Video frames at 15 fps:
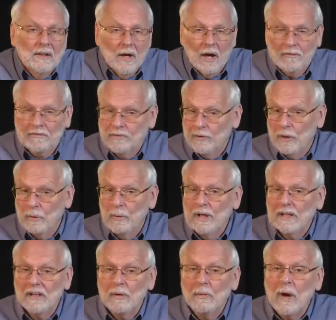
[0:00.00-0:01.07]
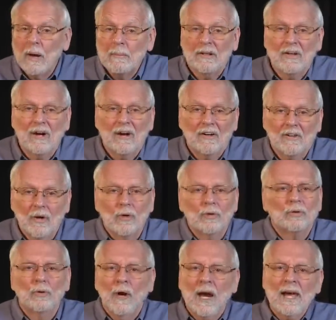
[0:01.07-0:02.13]
A free weekly webinar
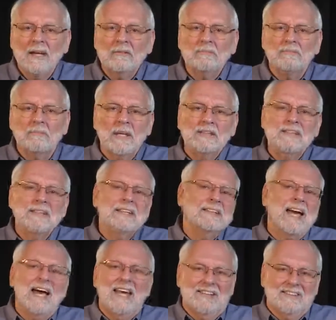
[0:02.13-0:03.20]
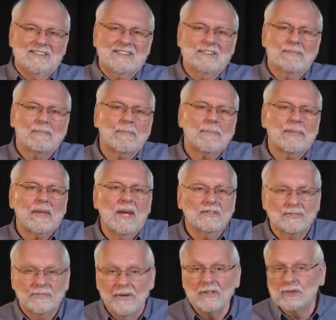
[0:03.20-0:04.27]
called Grand Monday Nights
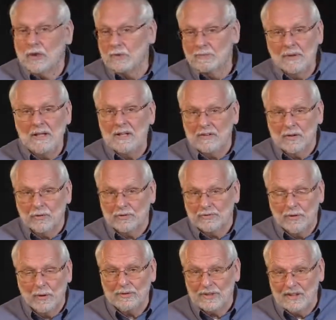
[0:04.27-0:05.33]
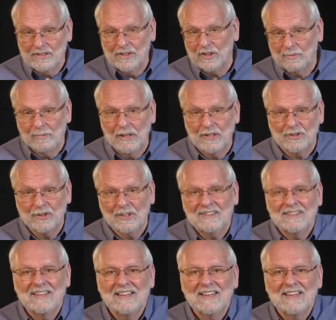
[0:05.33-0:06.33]
has featured many of those folks I just mentioned,